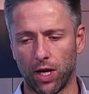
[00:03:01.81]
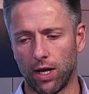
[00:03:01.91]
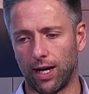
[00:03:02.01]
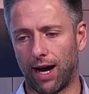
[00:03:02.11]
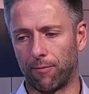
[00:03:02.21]

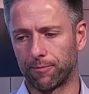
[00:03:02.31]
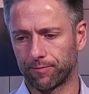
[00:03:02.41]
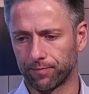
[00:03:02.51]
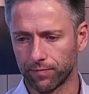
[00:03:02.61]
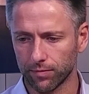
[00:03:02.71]
Now,
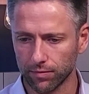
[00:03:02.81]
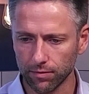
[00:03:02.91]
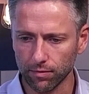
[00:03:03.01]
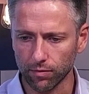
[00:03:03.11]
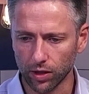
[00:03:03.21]

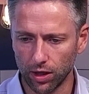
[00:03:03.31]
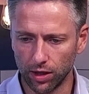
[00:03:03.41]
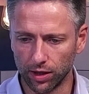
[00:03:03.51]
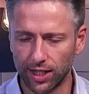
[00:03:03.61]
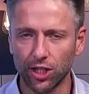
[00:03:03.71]

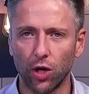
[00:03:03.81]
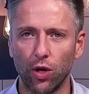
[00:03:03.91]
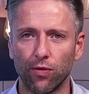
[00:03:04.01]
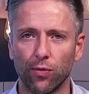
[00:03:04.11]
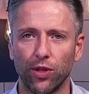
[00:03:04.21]
let's go
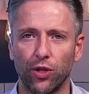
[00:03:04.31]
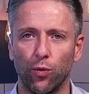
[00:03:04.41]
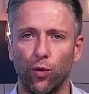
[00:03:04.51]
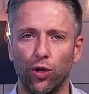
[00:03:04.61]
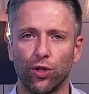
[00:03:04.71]
over what the
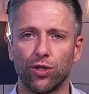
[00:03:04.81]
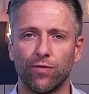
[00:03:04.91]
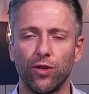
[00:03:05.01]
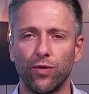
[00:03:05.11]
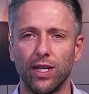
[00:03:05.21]
world's
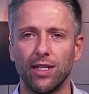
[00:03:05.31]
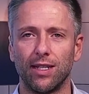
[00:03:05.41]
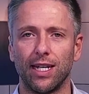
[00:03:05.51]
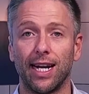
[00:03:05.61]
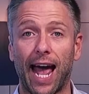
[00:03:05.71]
view is
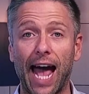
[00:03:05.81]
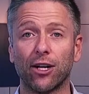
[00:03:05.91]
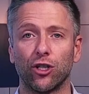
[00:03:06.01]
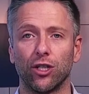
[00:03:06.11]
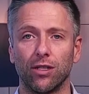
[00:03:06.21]
in action.